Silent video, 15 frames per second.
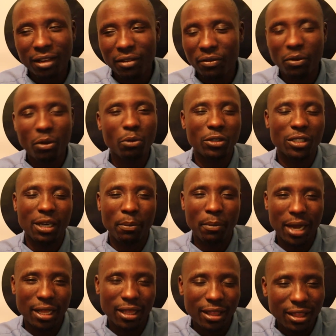for almost a
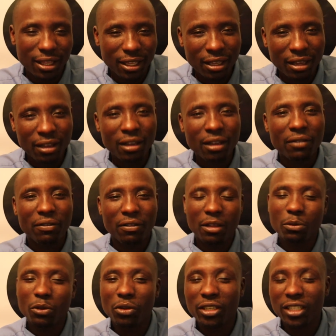month, for
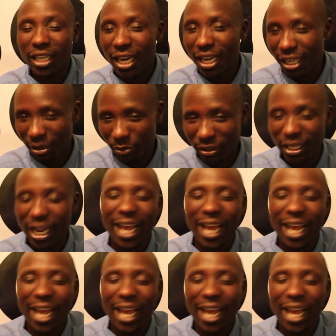them to reach an agreement.